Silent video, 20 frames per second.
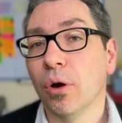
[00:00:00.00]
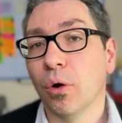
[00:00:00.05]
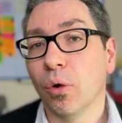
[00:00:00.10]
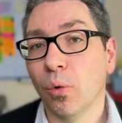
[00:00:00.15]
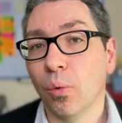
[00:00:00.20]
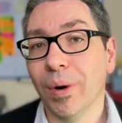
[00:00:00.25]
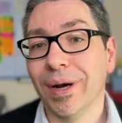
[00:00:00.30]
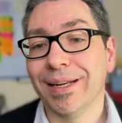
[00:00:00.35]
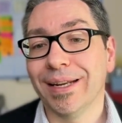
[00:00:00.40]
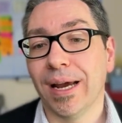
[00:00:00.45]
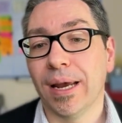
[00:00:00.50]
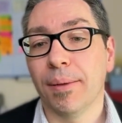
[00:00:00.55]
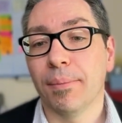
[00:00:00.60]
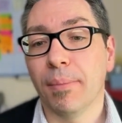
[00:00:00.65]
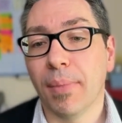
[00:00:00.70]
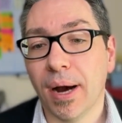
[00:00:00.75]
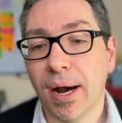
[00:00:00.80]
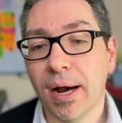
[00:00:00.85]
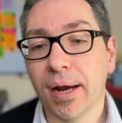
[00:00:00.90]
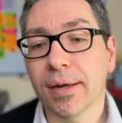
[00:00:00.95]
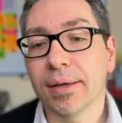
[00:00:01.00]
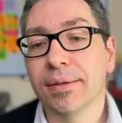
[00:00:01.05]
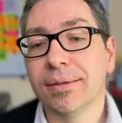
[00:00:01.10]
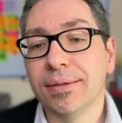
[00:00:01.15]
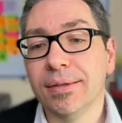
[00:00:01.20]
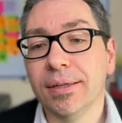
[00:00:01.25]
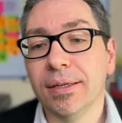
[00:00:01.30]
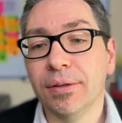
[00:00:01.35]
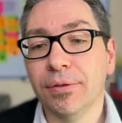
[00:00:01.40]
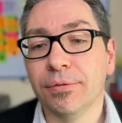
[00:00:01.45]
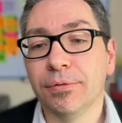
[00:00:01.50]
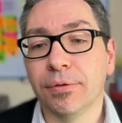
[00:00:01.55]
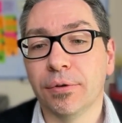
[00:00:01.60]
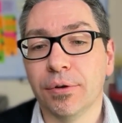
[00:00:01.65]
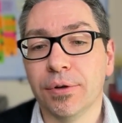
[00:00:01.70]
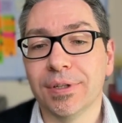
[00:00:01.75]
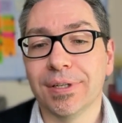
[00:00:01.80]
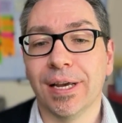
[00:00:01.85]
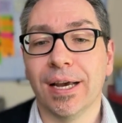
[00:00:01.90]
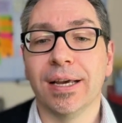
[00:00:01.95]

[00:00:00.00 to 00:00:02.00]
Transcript: when I mark the invoice